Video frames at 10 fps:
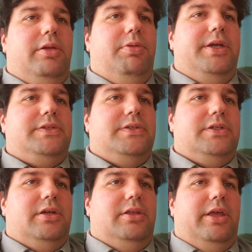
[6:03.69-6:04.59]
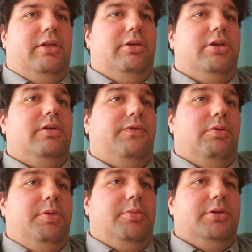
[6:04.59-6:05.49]
any places uh, that'll look good for
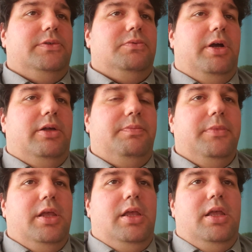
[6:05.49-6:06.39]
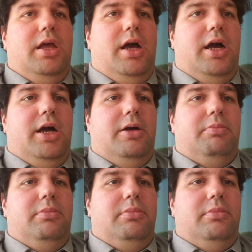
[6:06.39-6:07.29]
Republicans? Well,
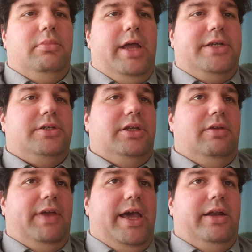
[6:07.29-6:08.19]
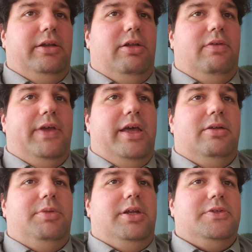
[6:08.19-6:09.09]
um, actually Nevada. Now
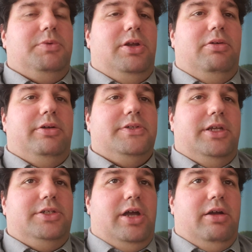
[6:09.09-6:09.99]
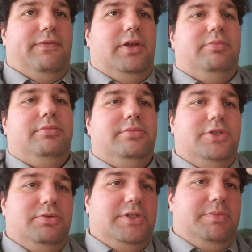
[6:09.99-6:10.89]
Nevada, because we don't understand geography.
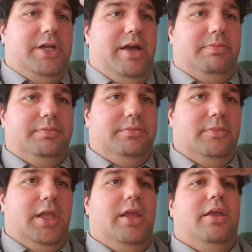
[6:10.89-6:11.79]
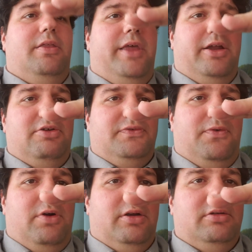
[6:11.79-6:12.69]
Two is up top, then goes
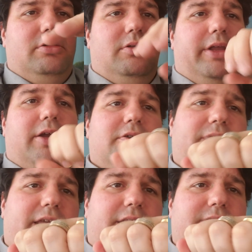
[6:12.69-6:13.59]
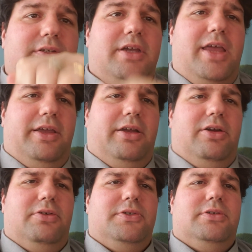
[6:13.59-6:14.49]
four, then goes Vegas, and then
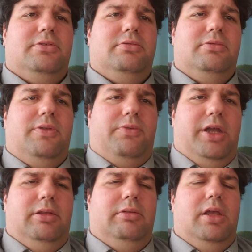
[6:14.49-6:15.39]
goes three.